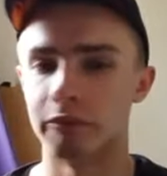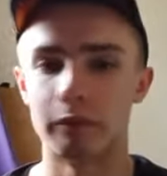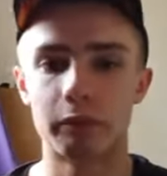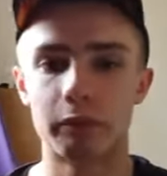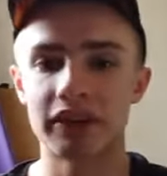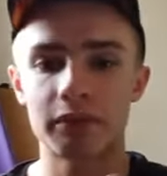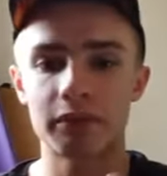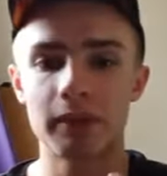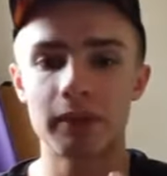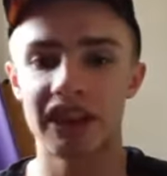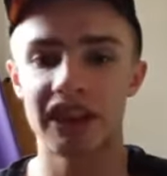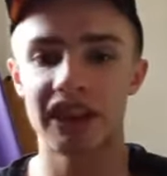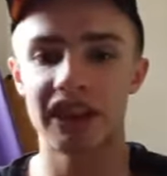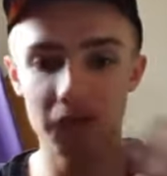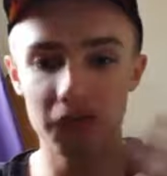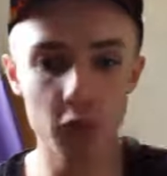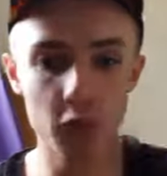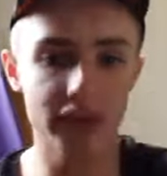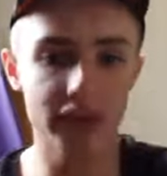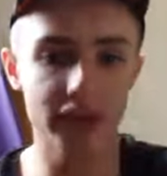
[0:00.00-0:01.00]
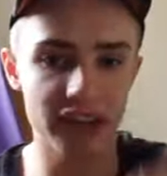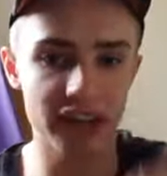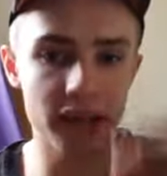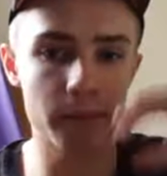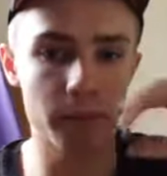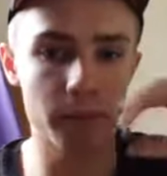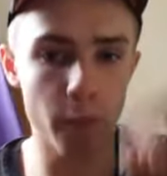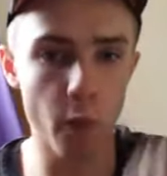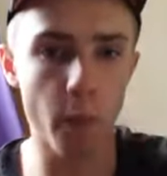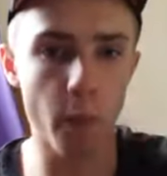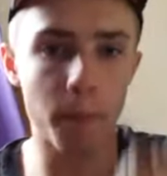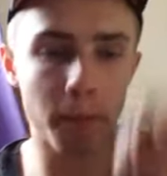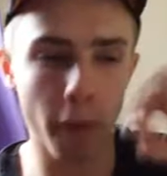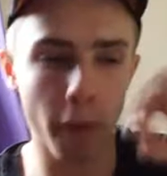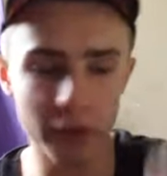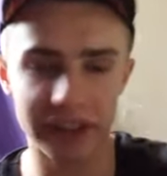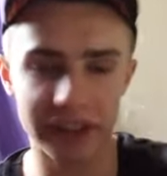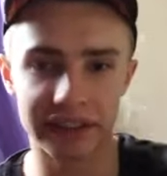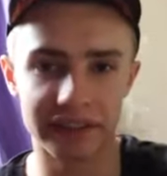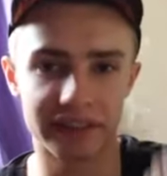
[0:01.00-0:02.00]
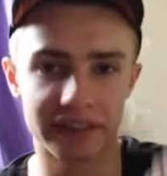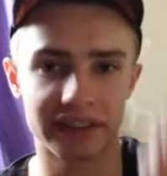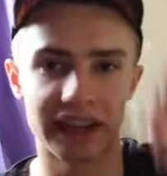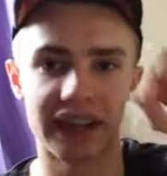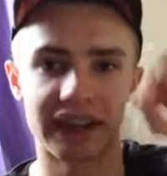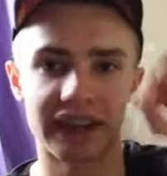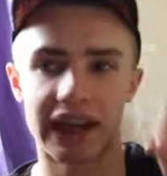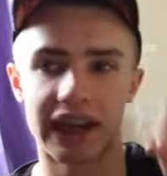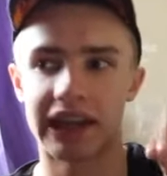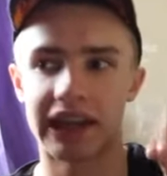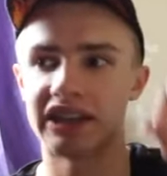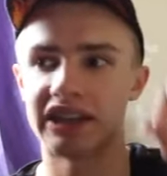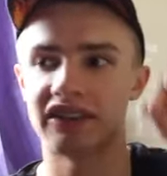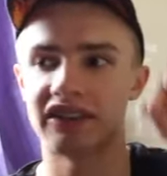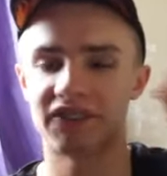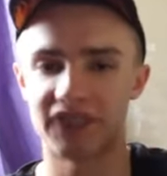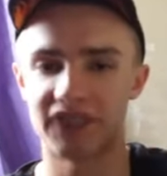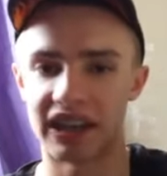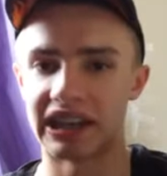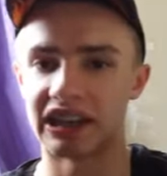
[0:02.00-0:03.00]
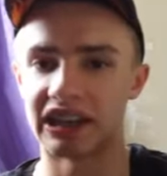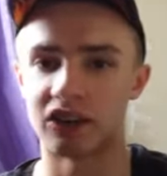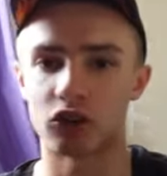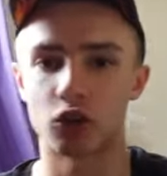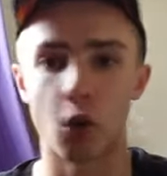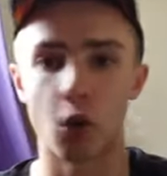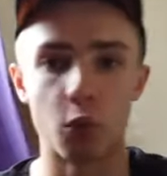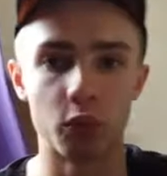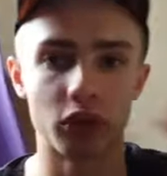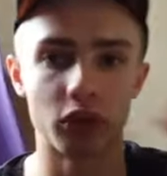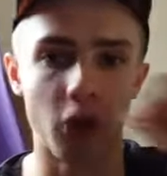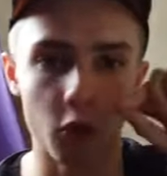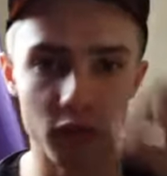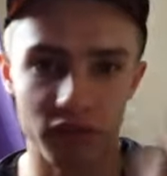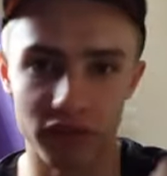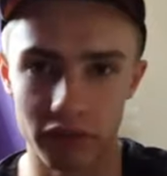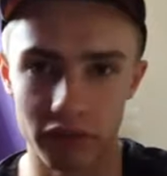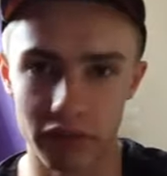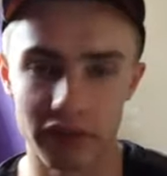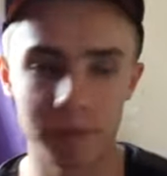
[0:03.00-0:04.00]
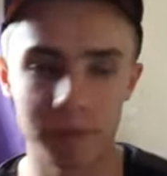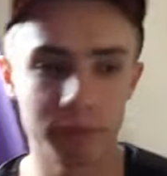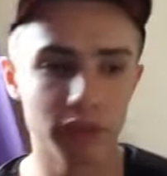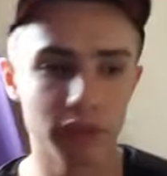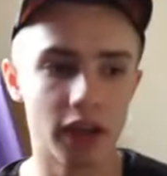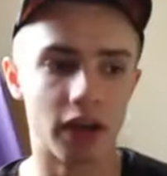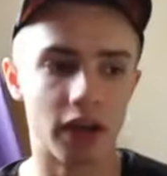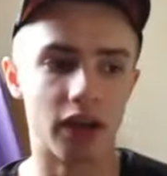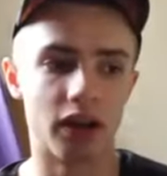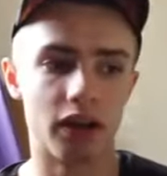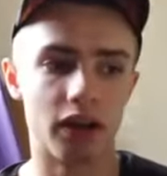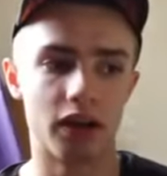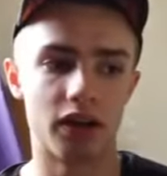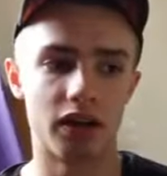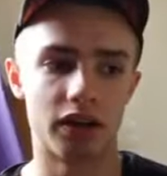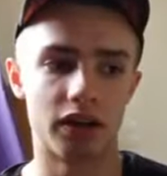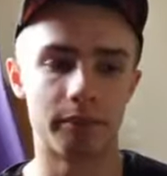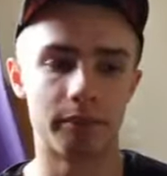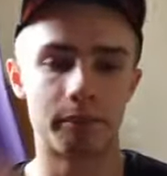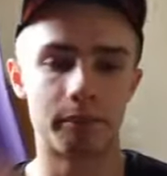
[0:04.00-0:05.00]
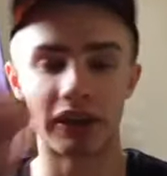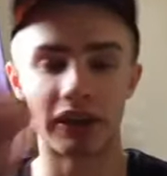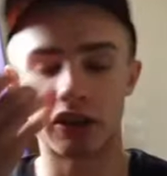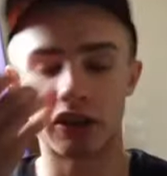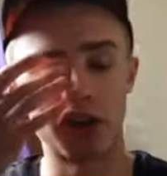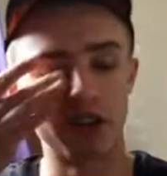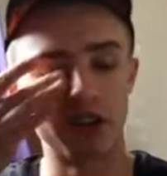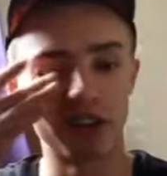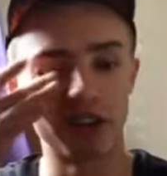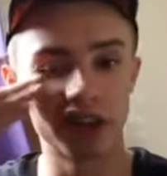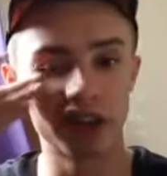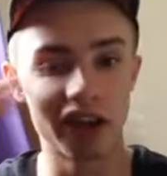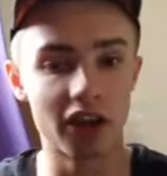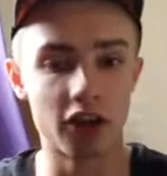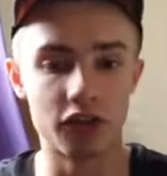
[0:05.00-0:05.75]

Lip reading: which means if you could see more points in a thing, don't go for it. Because